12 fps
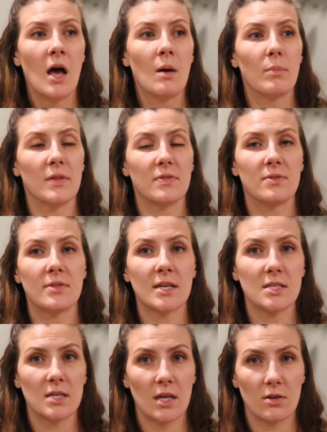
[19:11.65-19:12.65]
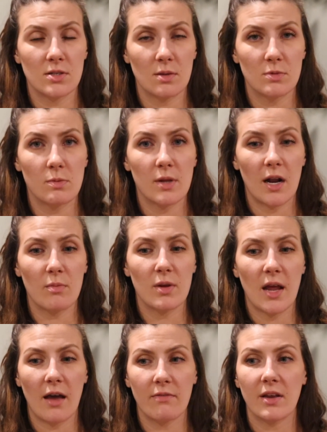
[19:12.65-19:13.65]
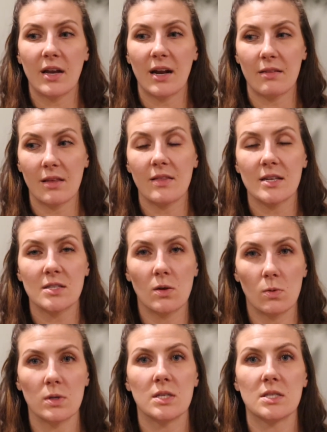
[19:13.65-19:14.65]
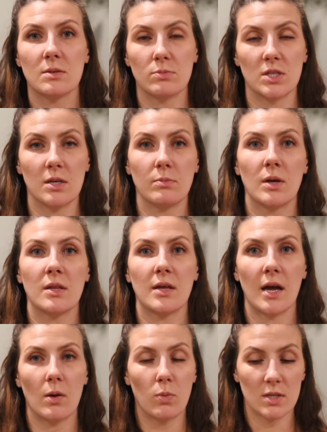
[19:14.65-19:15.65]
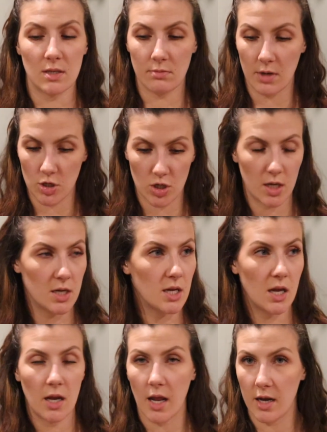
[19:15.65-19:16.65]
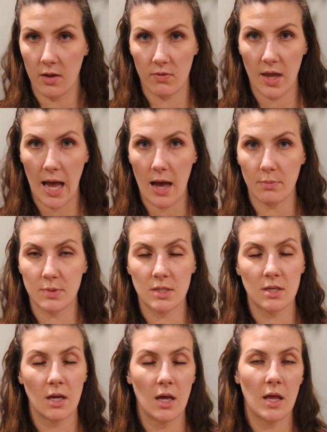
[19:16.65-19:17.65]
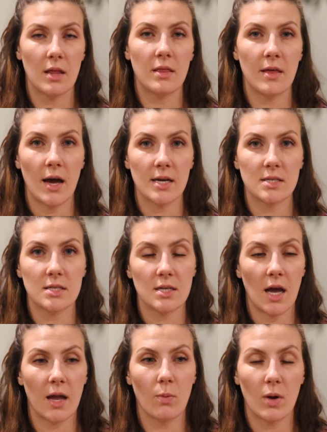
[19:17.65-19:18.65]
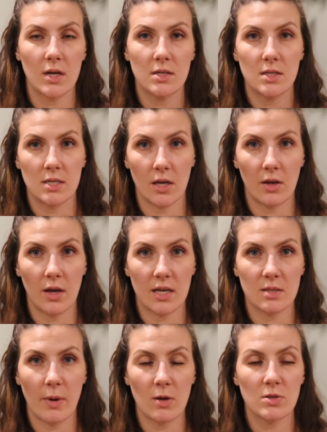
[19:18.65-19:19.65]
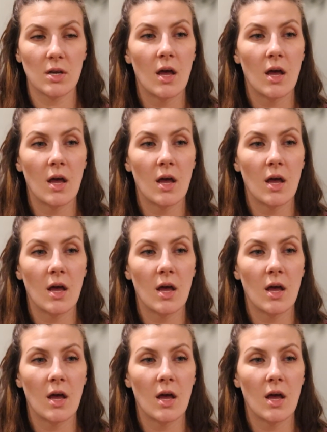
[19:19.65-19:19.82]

But that's another symptom that I've been having, and I think that's the only symptom that wasn't mentioned in any of the apps that I wanted to tell you guys about.